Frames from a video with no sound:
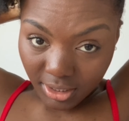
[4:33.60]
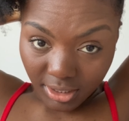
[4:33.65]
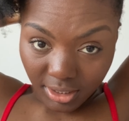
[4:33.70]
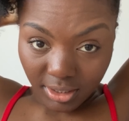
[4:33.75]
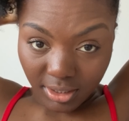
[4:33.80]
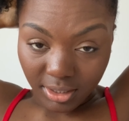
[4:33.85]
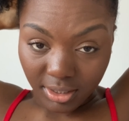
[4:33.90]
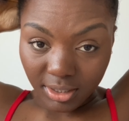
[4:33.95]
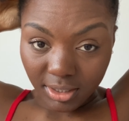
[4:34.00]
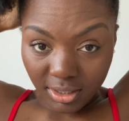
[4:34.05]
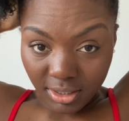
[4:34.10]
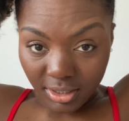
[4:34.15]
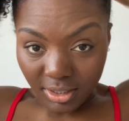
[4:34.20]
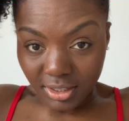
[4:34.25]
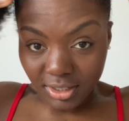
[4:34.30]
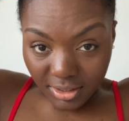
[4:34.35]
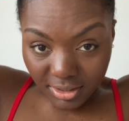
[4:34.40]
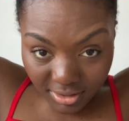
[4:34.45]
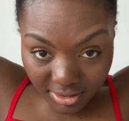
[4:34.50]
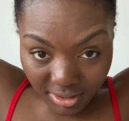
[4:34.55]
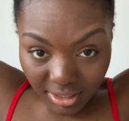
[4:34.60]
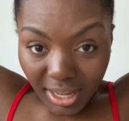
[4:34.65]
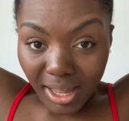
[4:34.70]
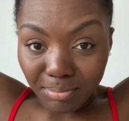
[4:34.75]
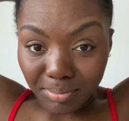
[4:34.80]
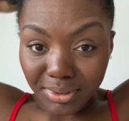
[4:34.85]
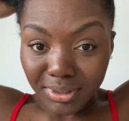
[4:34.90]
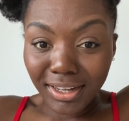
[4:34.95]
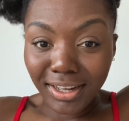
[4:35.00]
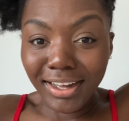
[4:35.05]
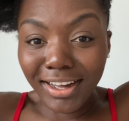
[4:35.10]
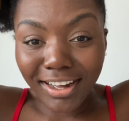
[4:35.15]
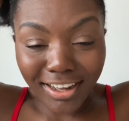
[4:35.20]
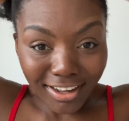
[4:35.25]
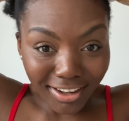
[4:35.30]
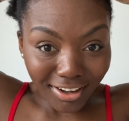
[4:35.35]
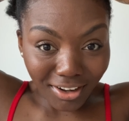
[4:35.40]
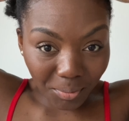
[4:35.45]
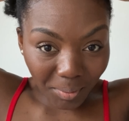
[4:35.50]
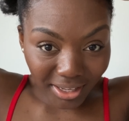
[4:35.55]
Hold it from the top and then
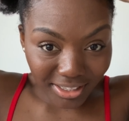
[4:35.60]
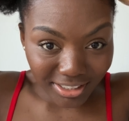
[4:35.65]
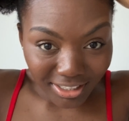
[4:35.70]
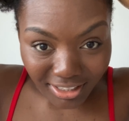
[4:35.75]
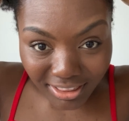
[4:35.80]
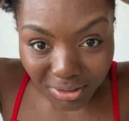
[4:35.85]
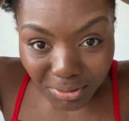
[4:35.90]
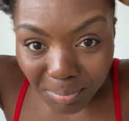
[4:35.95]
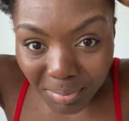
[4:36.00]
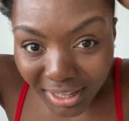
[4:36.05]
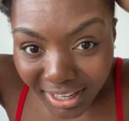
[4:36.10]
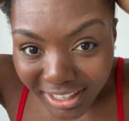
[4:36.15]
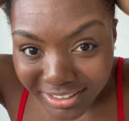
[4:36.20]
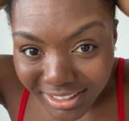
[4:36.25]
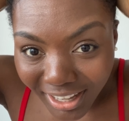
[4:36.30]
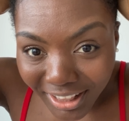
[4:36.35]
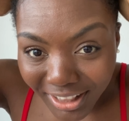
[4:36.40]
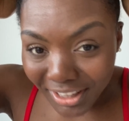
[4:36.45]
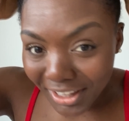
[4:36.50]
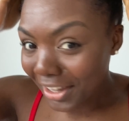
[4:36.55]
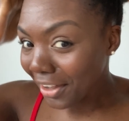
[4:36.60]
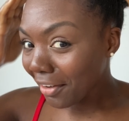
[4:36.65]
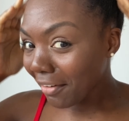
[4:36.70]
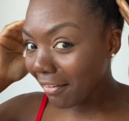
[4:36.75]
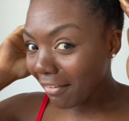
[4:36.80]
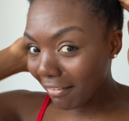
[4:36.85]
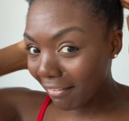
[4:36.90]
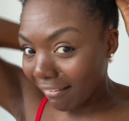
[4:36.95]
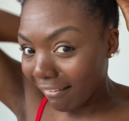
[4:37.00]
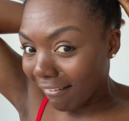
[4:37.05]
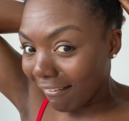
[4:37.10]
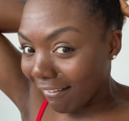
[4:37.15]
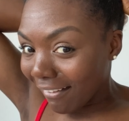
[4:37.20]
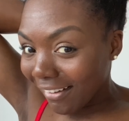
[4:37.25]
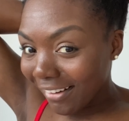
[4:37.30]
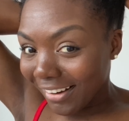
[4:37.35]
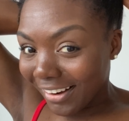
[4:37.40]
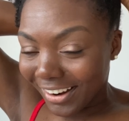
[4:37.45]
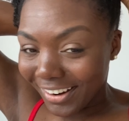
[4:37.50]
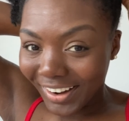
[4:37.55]
start working, bringing it down.
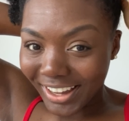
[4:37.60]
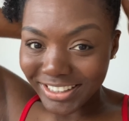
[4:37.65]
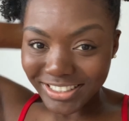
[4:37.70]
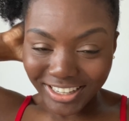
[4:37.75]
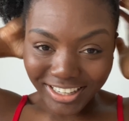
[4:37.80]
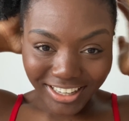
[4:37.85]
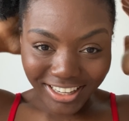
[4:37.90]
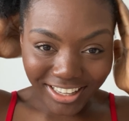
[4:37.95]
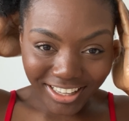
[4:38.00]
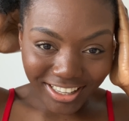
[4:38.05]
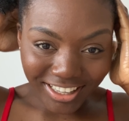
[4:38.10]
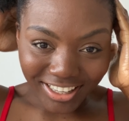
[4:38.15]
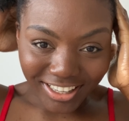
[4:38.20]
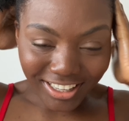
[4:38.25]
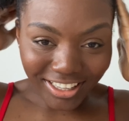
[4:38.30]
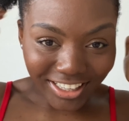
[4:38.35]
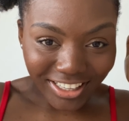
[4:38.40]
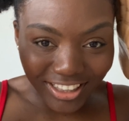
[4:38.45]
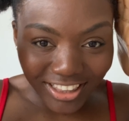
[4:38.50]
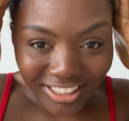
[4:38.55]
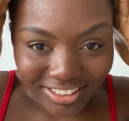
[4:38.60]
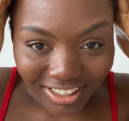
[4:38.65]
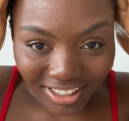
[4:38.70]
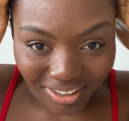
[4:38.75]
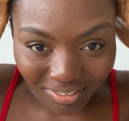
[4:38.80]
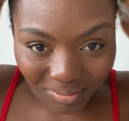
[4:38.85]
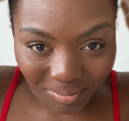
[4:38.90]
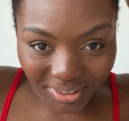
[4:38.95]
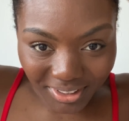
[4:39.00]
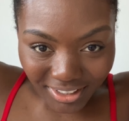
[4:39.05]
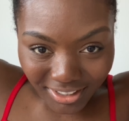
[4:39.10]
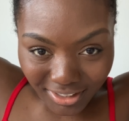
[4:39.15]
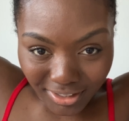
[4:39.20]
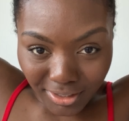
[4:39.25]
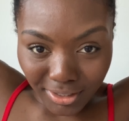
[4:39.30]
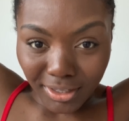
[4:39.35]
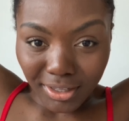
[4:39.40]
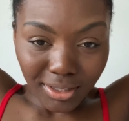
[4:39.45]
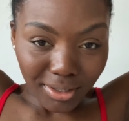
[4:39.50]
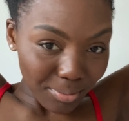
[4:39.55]
Oh, I looked at it and I was
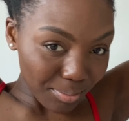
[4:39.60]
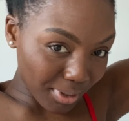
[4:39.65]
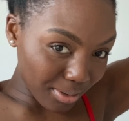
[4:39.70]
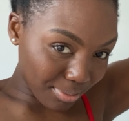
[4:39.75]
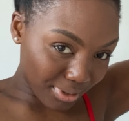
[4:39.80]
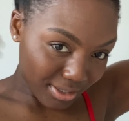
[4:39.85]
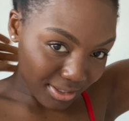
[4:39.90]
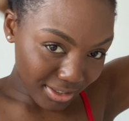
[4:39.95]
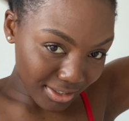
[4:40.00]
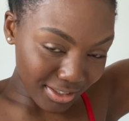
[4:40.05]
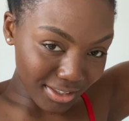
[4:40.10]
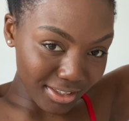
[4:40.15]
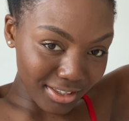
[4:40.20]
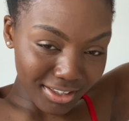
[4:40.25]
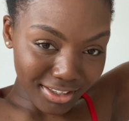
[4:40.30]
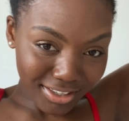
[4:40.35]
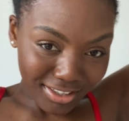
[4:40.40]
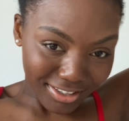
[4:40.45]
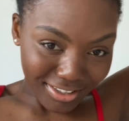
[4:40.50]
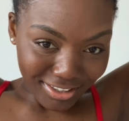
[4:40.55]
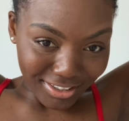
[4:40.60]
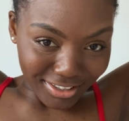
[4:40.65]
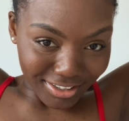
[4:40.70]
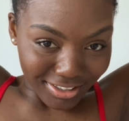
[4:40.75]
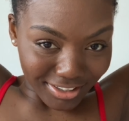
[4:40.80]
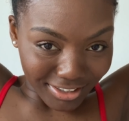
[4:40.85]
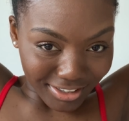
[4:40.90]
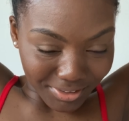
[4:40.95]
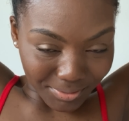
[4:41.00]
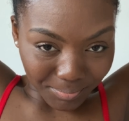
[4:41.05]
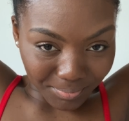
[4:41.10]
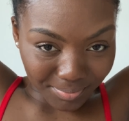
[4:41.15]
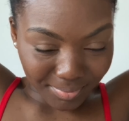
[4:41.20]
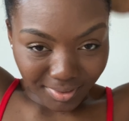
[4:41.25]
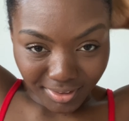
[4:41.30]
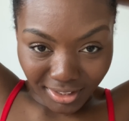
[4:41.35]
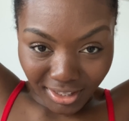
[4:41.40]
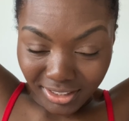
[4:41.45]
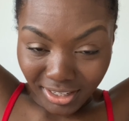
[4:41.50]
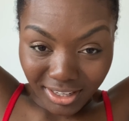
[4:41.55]
like, wow, it made a hump. Maybe I
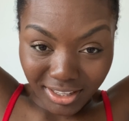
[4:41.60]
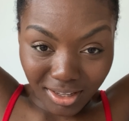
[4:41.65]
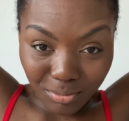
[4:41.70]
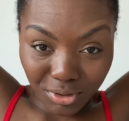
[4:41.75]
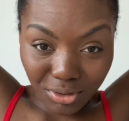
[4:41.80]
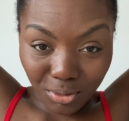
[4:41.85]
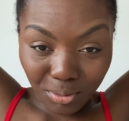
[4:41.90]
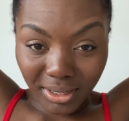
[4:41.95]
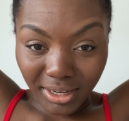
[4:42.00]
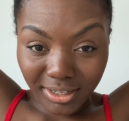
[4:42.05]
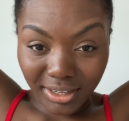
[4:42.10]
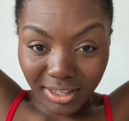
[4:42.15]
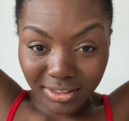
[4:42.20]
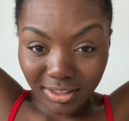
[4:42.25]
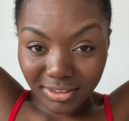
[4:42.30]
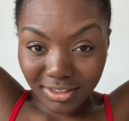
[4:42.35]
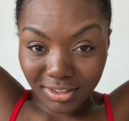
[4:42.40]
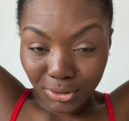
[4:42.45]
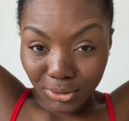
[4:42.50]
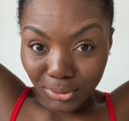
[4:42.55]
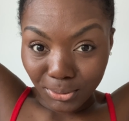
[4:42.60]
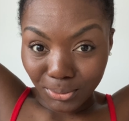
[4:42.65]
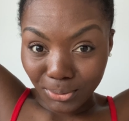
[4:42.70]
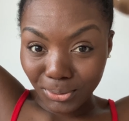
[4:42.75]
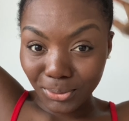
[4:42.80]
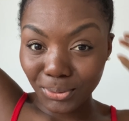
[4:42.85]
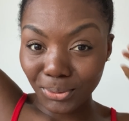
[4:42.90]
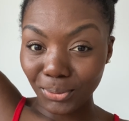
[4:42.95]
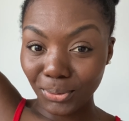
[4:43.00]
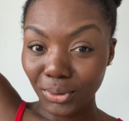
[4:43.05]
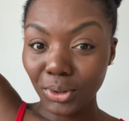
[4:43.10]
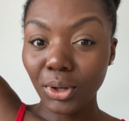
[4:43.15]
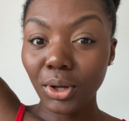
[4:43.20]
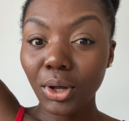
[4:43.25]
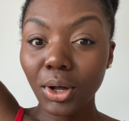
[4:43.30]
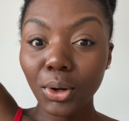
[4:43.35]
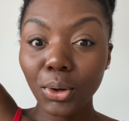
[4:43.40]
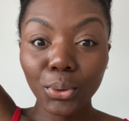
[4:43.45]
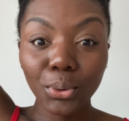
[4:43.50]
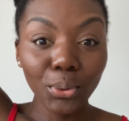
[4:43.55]
could make a slick bun with a hump.
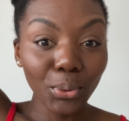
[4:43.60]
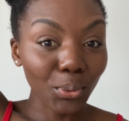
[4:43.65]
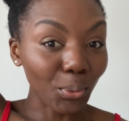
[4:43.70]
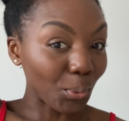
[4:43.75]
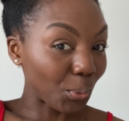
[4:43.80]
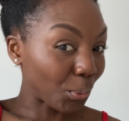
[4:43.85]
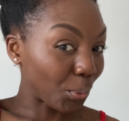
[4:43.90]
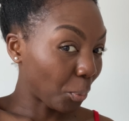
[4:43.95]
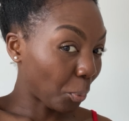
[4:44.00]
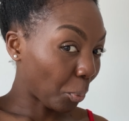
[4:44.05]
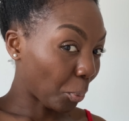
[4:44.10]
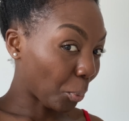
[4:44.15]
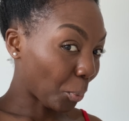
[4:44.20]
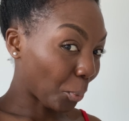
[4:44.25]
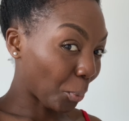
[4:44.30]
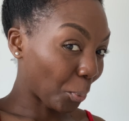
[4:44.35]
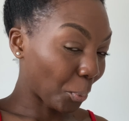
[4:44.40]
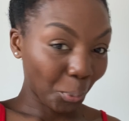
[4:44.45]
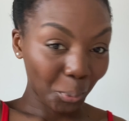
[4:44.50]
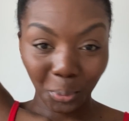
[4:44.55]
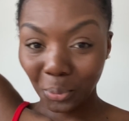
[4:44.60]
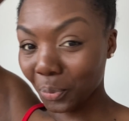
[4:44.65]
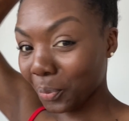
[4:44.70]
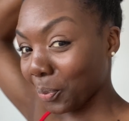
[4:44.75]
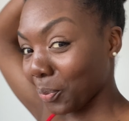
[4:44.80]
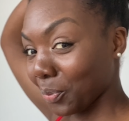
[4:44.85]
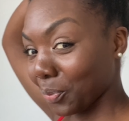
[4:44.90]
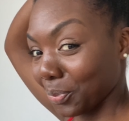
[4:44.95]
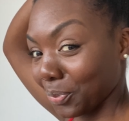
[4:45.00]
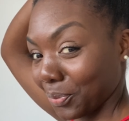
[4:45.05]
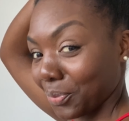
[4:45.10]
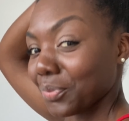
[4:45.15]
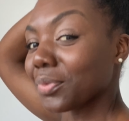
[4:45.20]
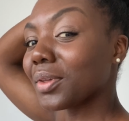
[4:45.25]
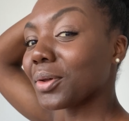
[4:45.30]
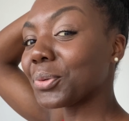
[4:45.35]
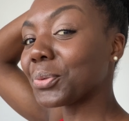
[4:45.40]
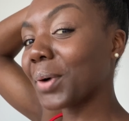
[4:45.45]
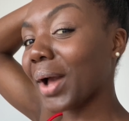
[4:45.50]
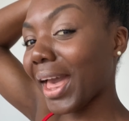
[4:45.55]
Like, nah, not today. That wasn't
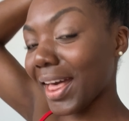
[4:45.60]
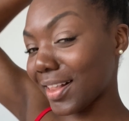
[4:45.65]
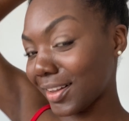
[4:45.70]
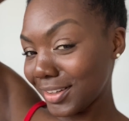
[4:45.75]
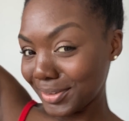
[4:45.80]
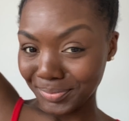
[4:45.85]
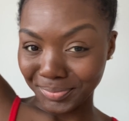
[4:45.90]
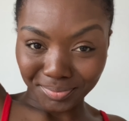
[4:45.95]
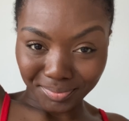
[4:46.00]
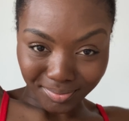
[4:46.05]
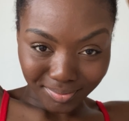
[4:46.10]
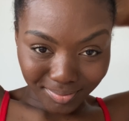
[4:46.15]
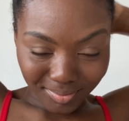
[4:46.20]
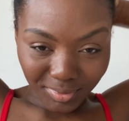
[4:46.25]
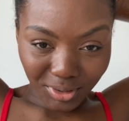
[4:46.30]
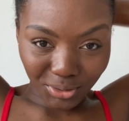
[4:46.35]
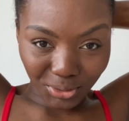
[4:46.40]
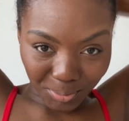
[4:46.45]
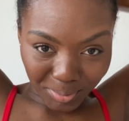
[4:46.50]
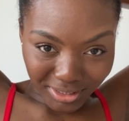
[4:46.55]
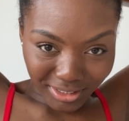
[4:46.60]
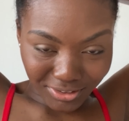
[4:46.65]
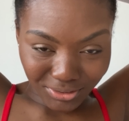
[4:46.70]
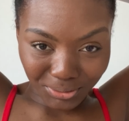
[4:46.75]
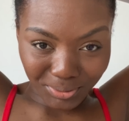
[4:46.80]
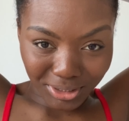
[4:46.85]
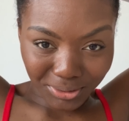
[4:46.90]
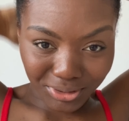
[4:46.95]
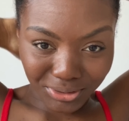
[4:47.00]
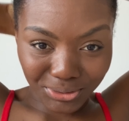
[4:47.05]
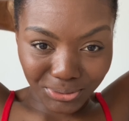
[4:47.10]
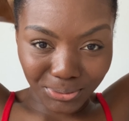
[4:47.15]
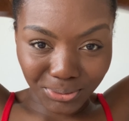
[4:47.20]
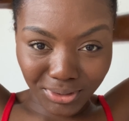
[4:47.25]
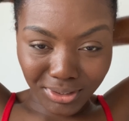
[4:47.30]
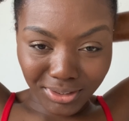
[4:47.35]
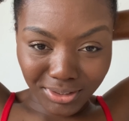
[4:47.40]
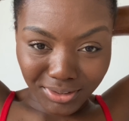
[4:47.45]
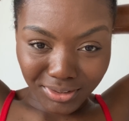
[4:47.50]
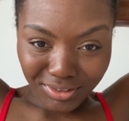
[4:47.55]
the plan. Well, there was no
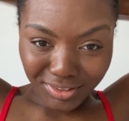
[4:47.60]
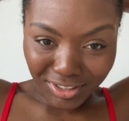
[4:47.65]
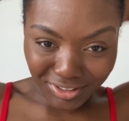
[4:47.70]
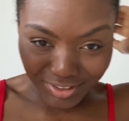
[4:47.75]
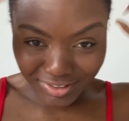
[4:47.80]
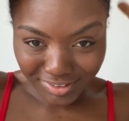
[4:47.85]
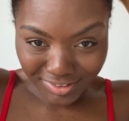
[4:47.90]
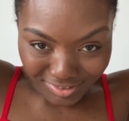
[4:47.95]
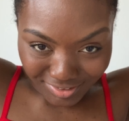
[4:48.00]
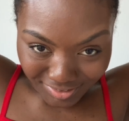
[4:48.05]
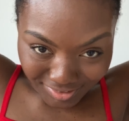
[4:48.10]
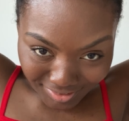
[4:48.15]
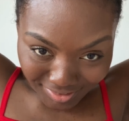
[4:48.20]
plan anyway.